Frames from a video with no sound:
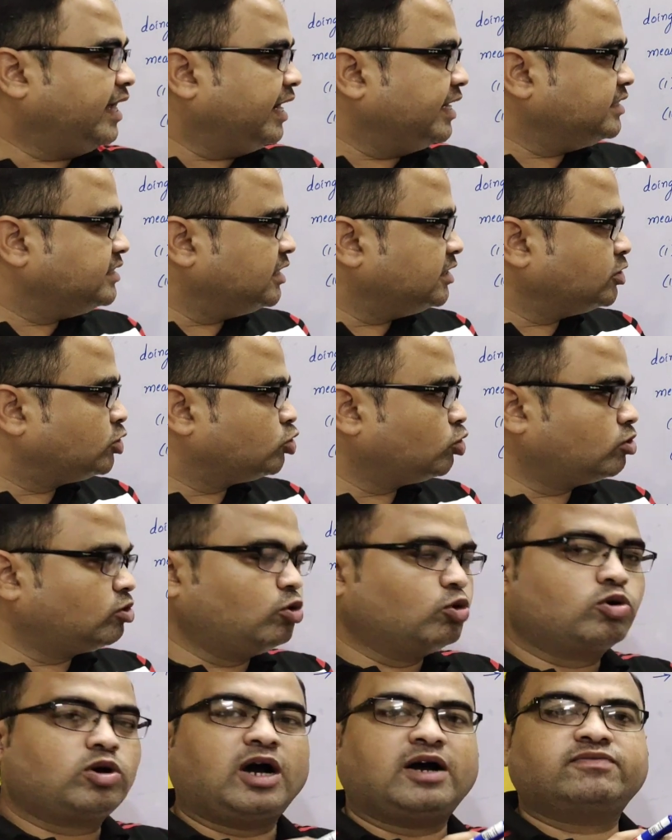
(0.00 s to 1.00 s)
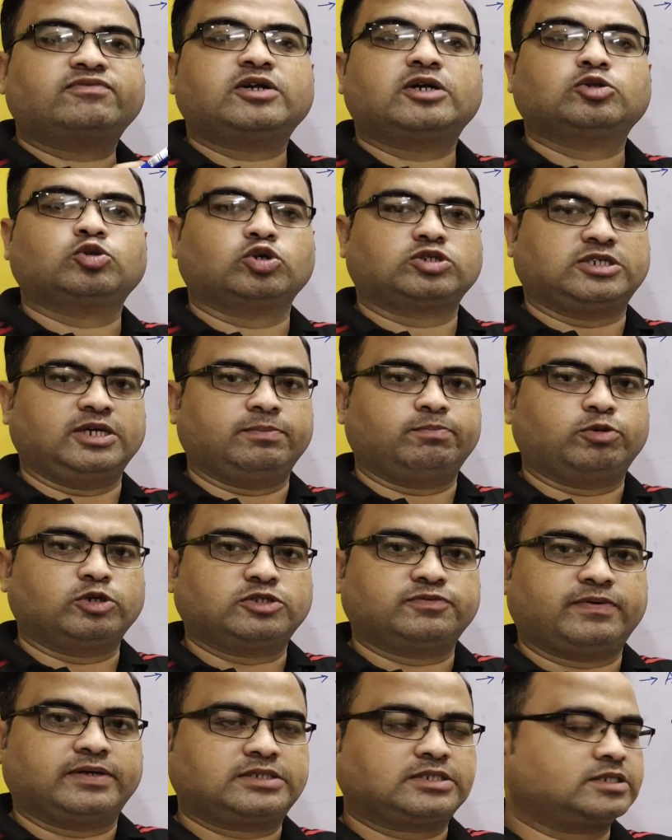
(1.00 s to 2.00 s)
the agent should look after those
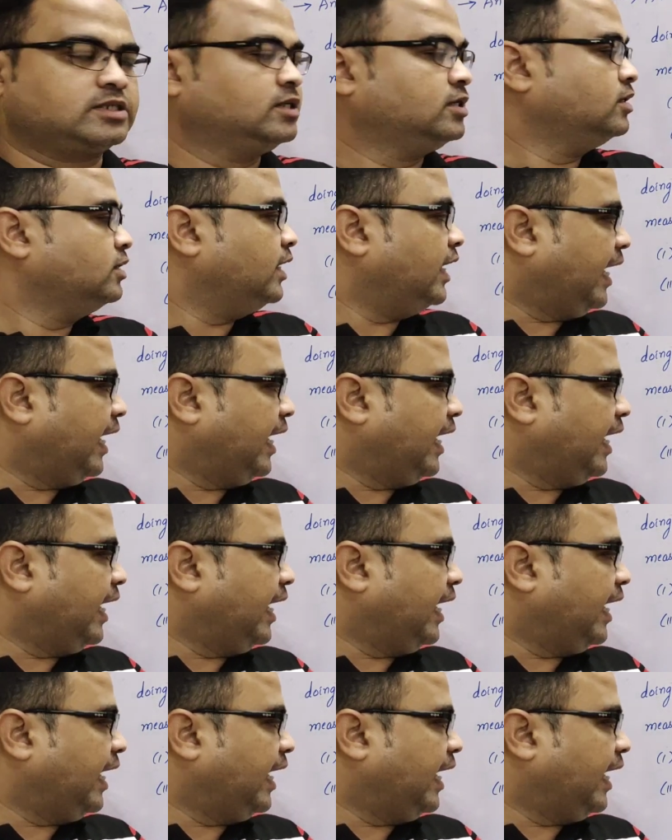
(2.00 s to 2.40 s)
inputs first.